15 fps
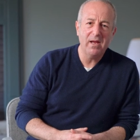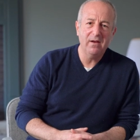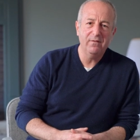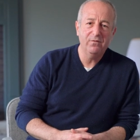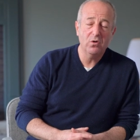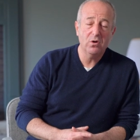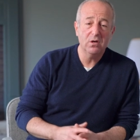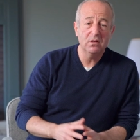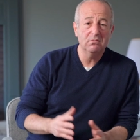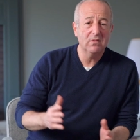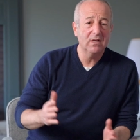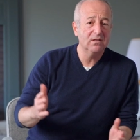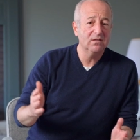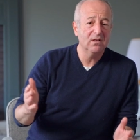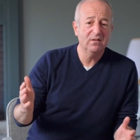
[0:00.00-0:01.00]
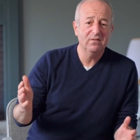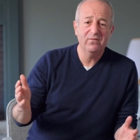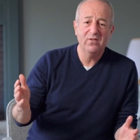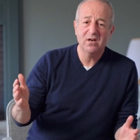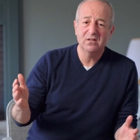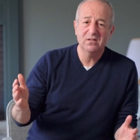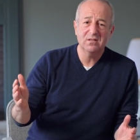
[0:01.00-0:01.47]
for it. And I said,
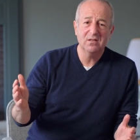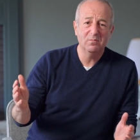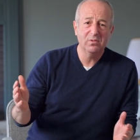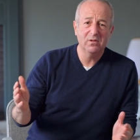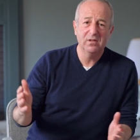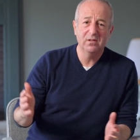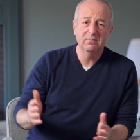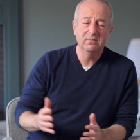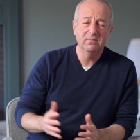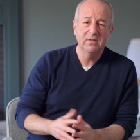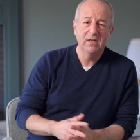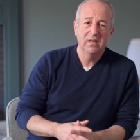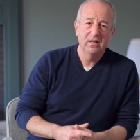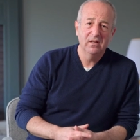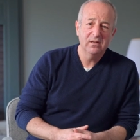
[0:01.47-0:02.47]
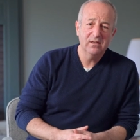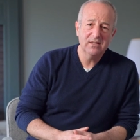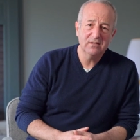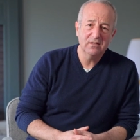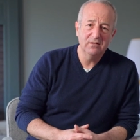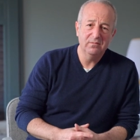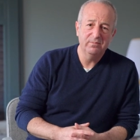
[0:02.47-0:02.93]
very simply,
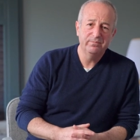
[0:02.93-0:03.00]
Listen,